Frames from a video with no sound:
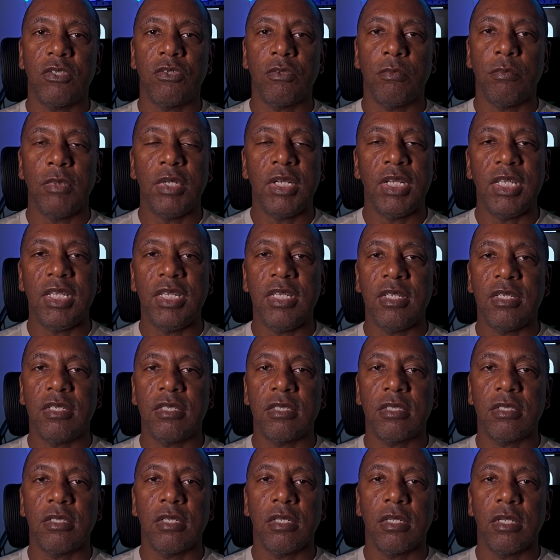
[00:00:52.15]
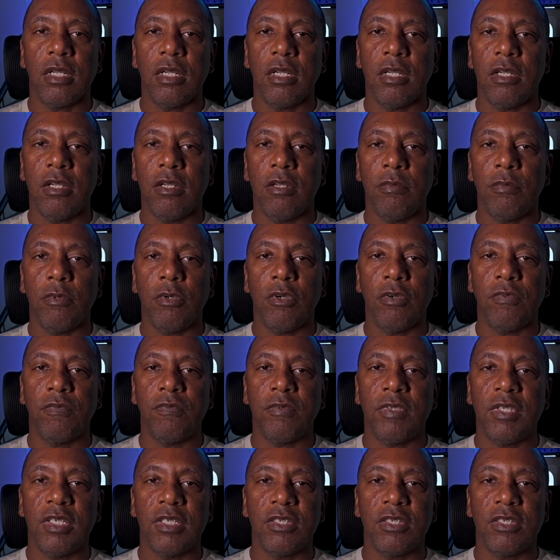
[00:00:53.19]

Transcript: some leaks of